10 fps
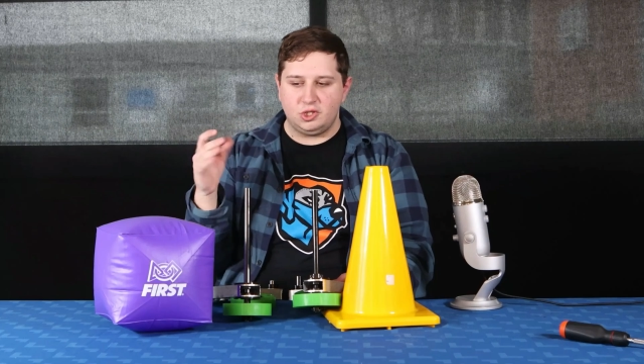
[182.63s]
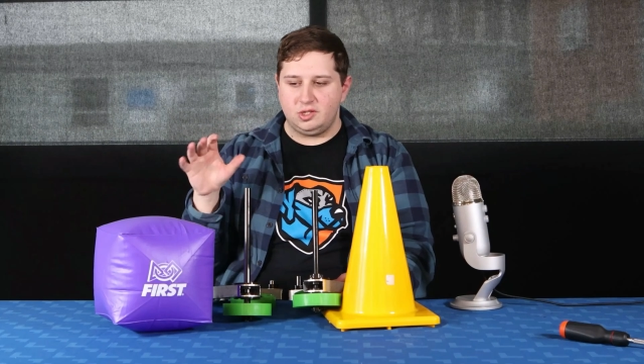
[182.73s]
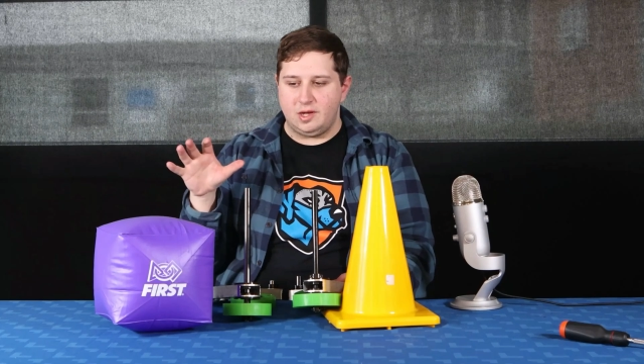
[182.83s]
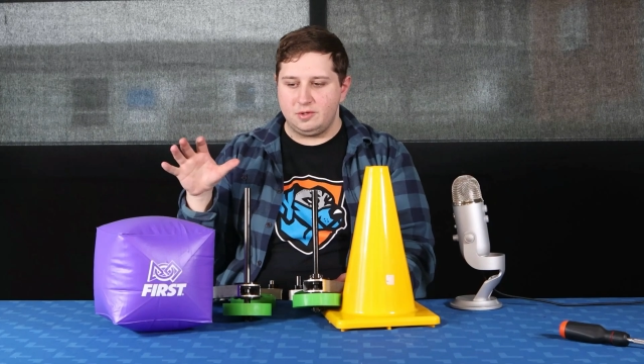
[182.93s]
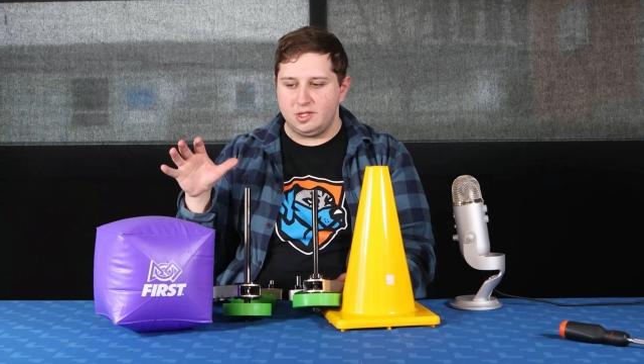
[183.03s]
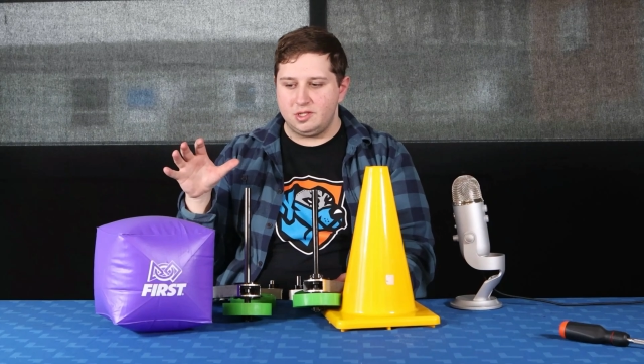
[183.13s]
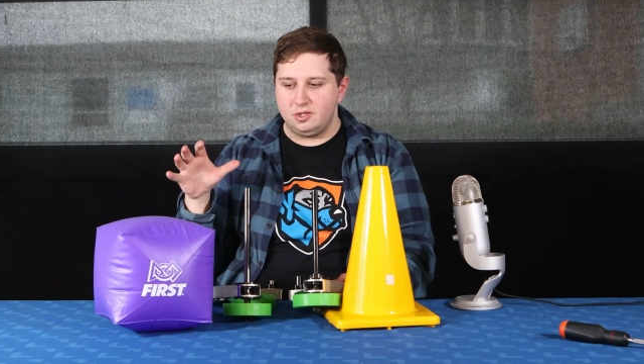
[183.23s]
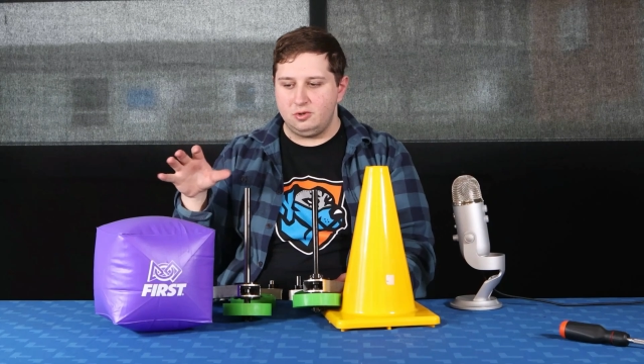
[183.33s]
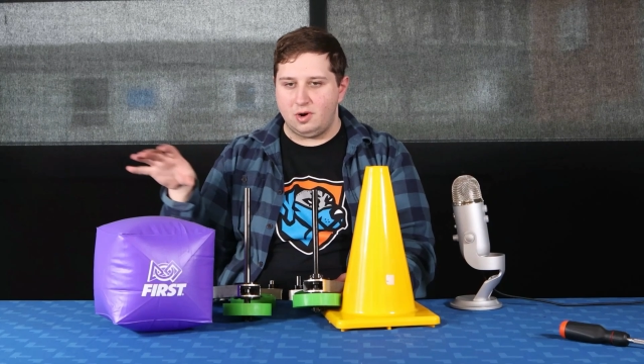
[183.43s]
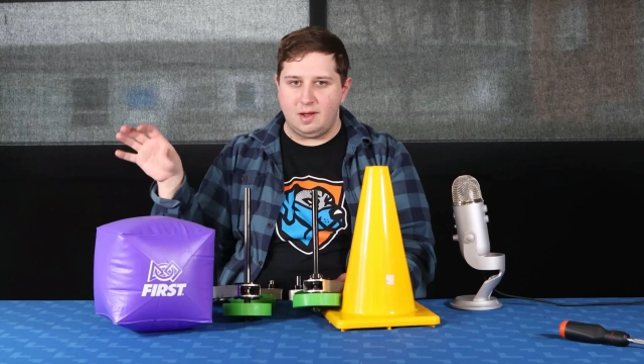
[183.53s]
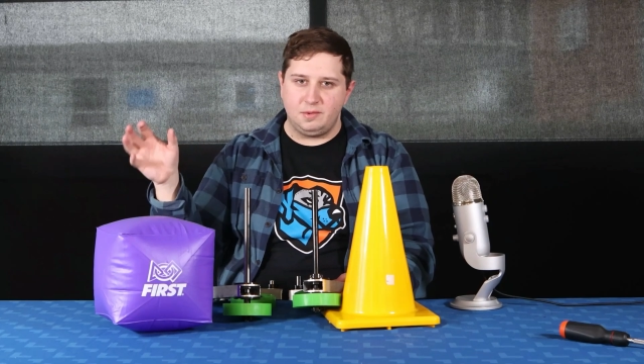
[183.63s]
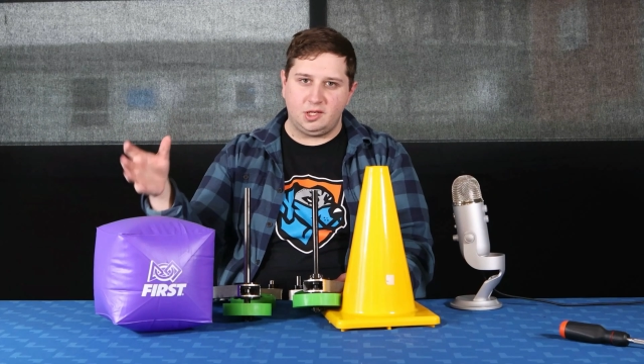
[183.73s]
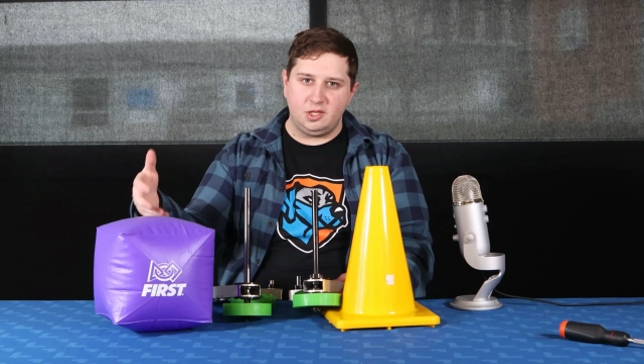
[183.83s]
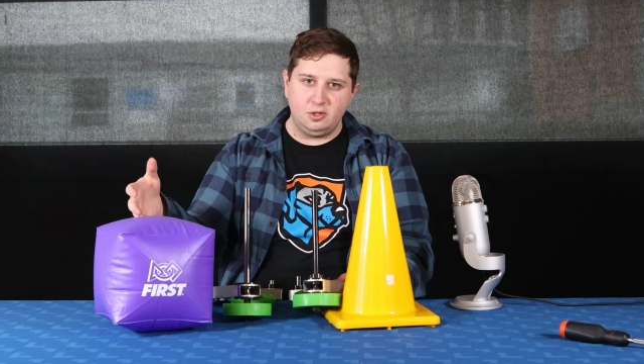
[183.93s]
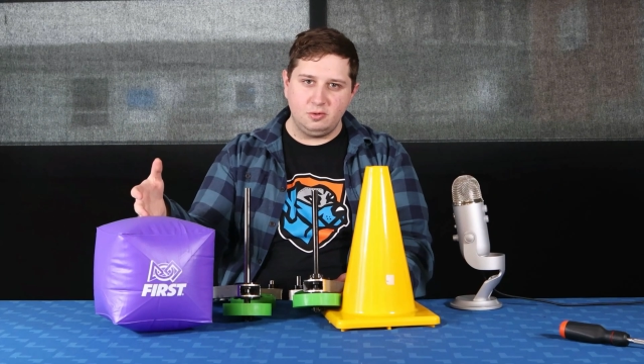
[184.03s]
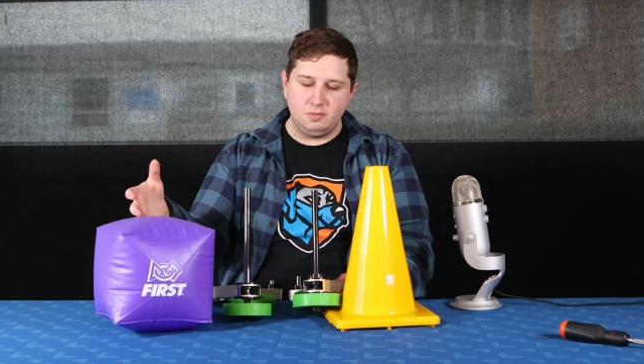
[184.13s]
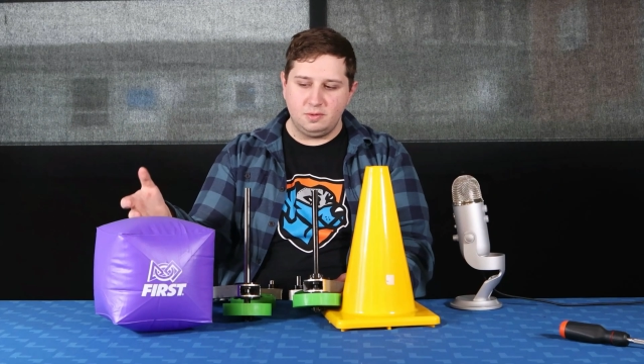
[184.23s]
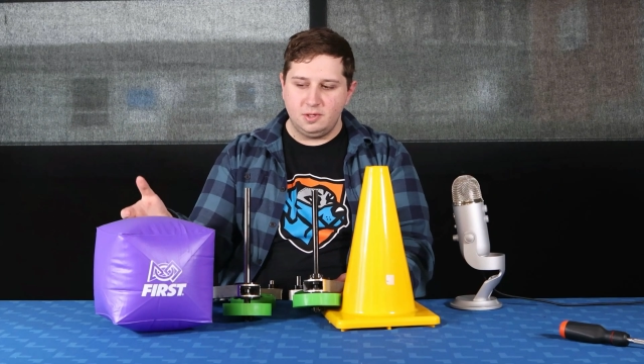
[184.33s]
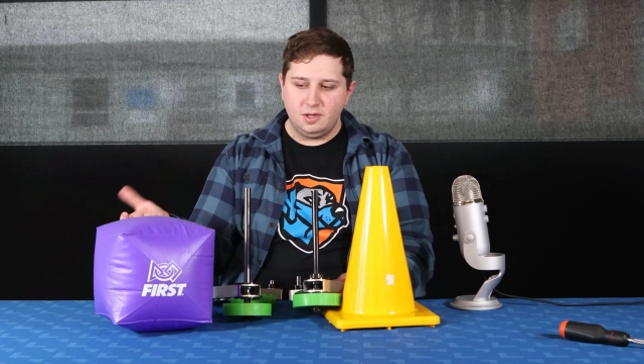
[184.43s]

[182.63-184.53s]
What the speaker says: which allows us to grab the cube